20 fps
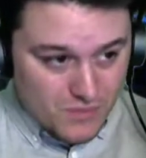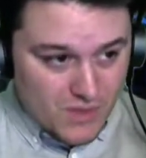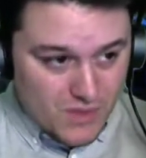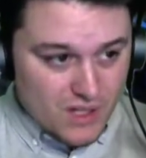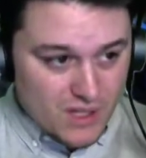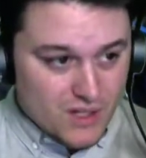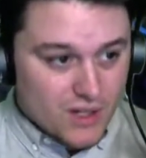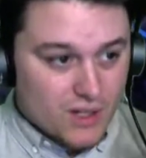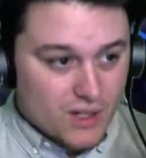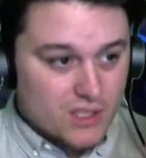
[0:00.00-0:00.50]

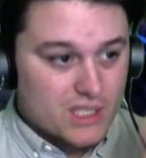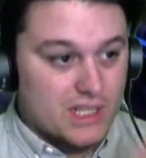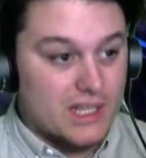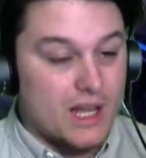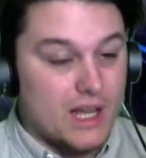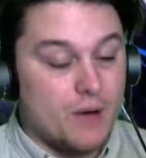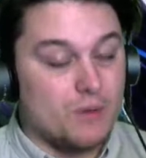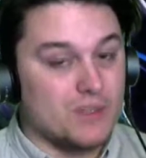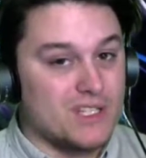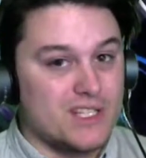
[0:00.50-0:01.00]
cars and
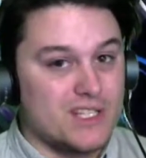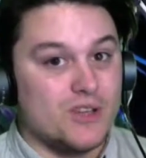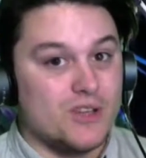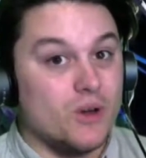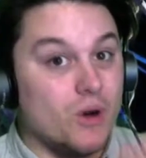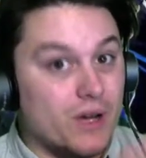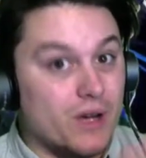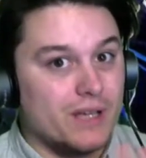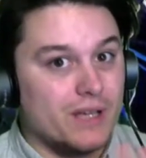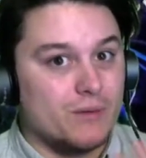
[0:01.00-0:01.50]
that was
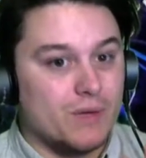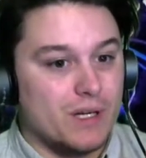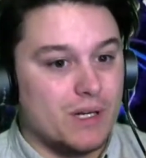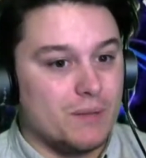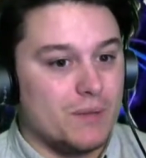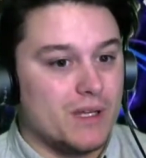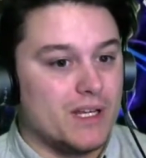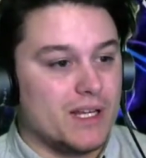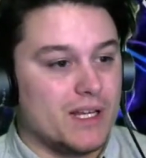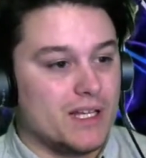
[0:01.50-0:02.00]
annoying when I
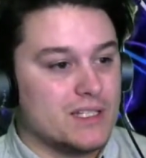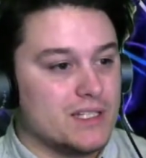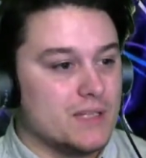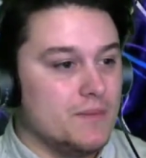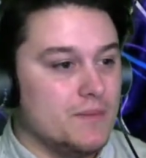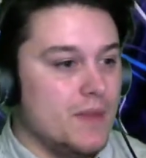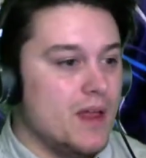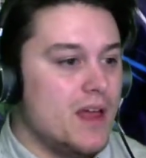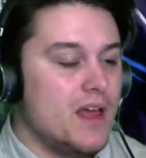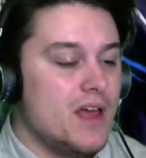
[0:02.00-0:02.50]
played against
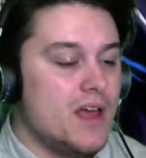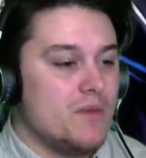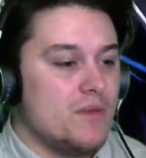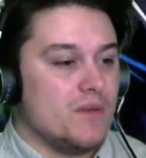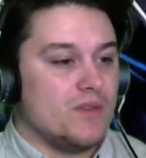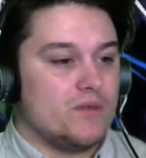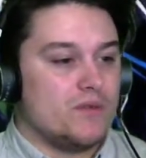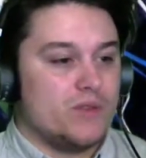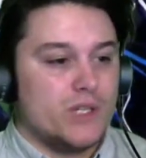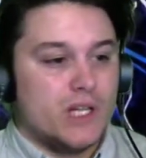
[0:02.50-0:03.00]
him.
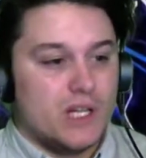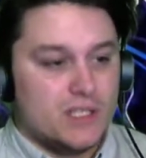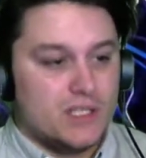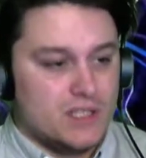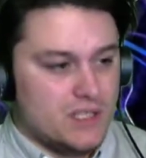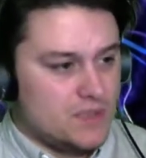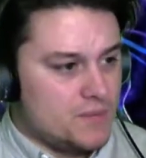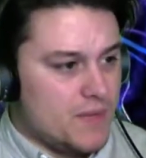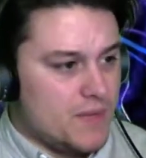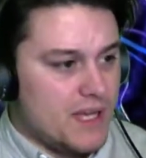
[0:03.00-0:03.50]
But 3 cars
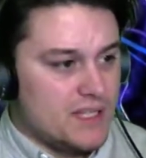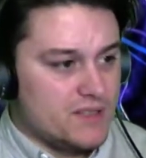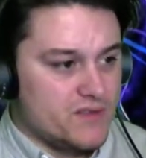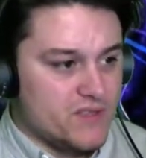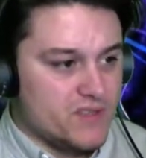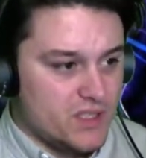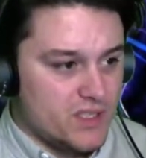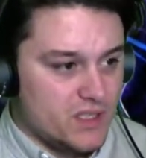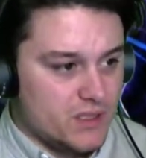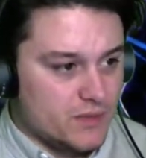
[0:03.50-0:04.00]
is massive
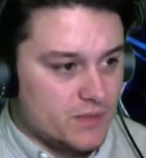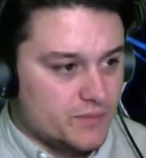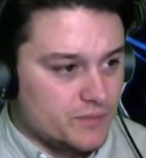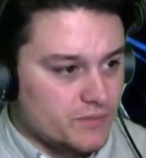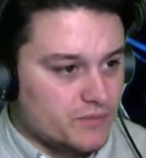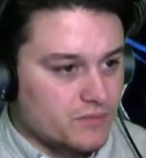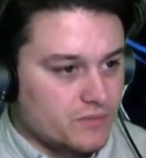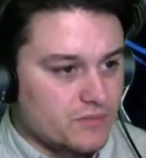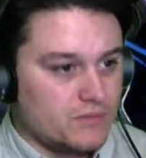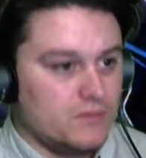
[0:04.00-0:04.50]
still.
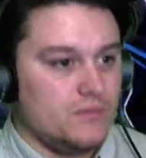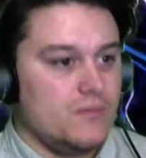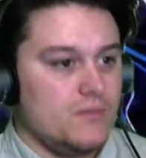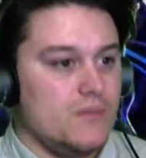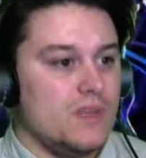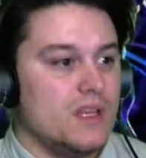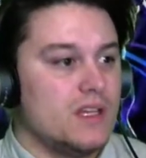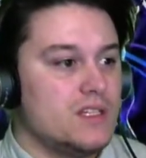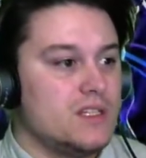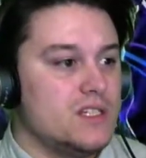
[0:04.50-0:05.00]

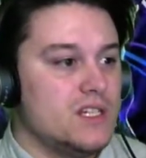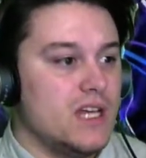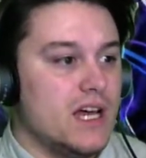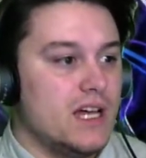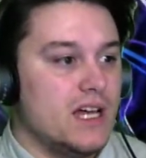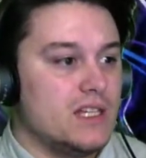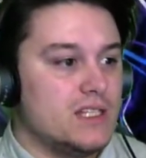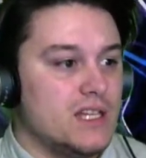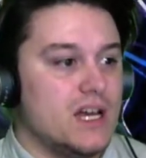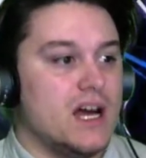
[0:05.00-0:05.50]
And she
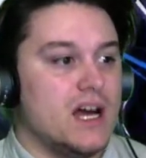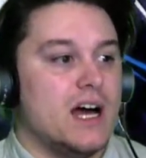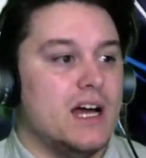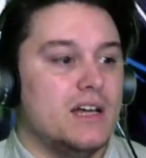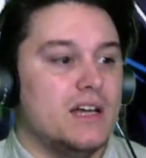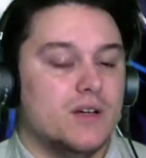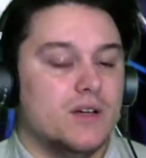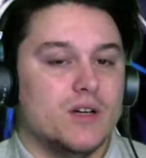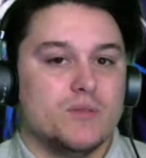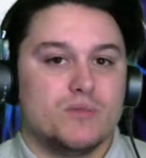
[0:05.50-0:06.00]
has a
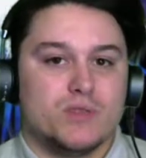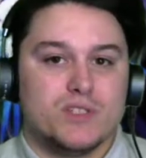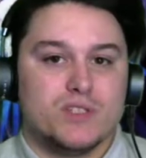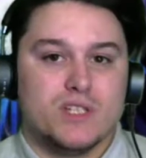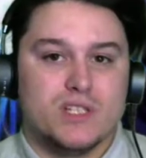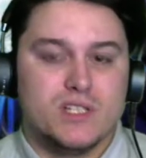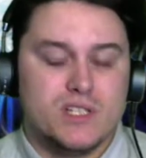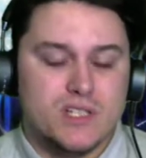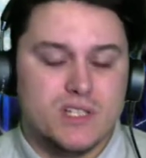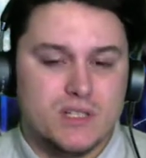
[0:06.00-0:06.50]
higher
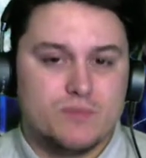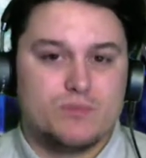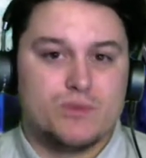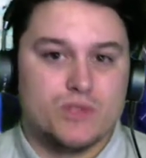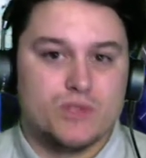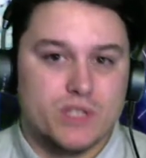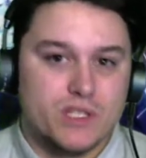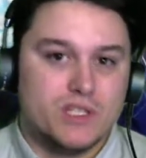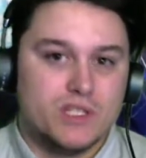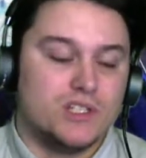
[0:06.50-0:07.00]

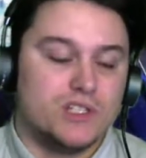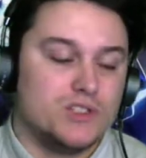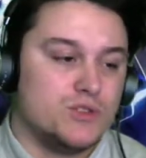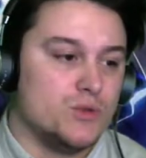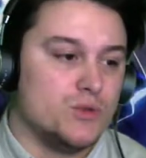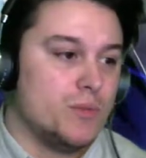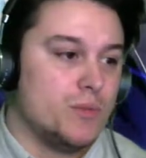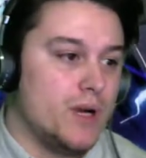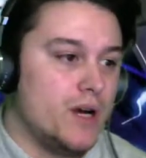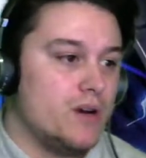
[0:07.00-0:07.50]
percentage
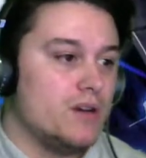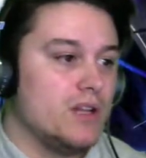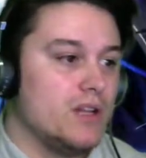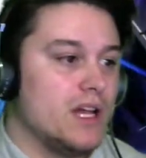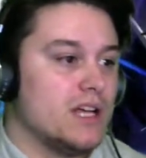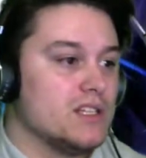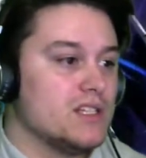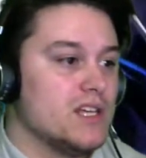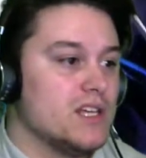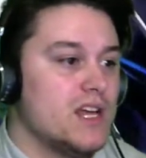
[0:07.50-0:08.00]
to
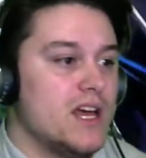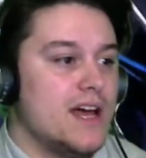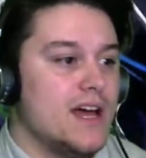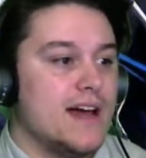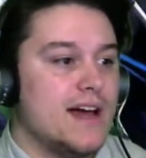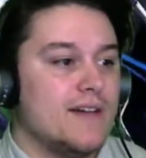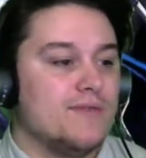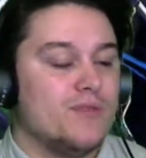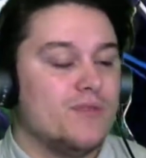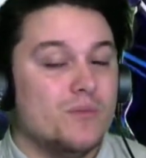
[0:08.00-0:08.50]
paralyze.
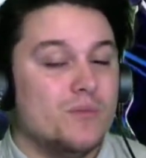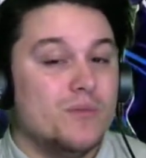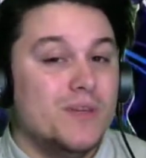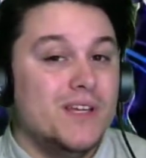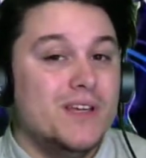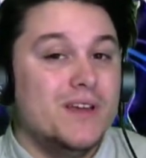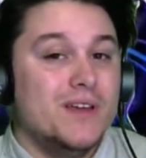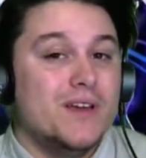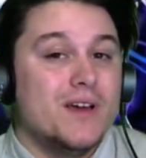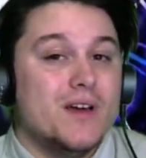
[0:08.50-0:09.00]
And for
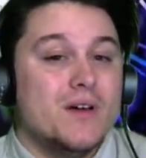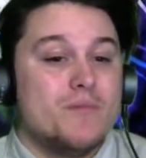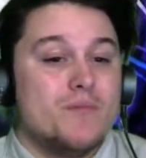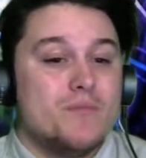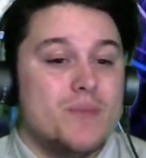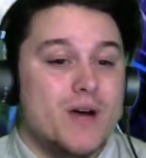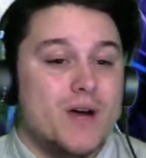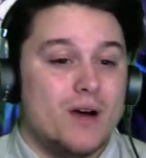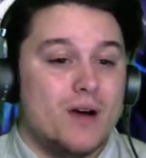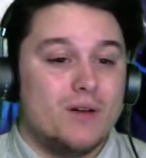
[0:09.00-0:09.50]
me,
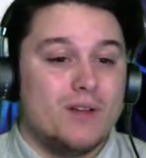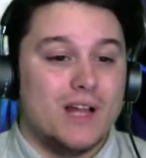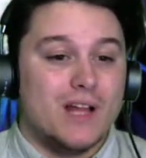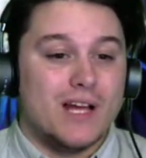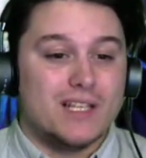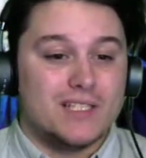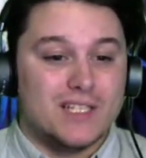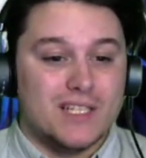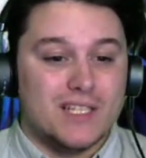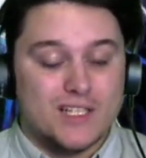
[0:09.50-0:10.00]

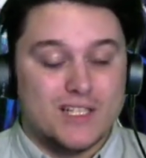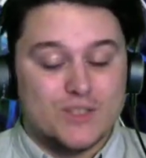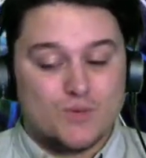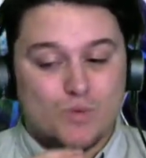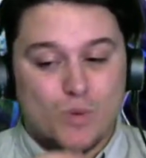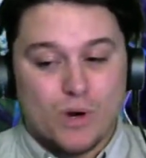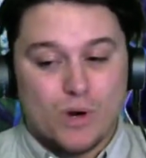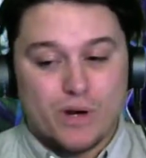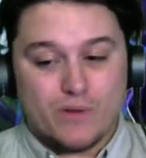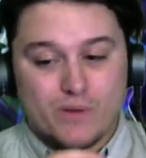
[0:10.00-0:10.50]
paralyzing is
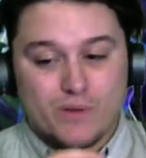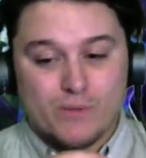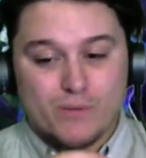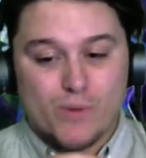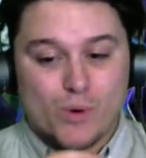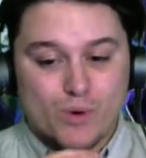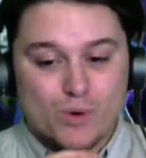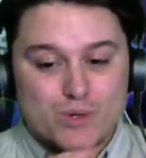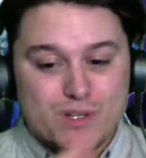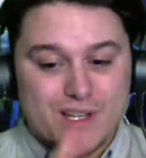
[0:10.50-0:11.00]
one of the most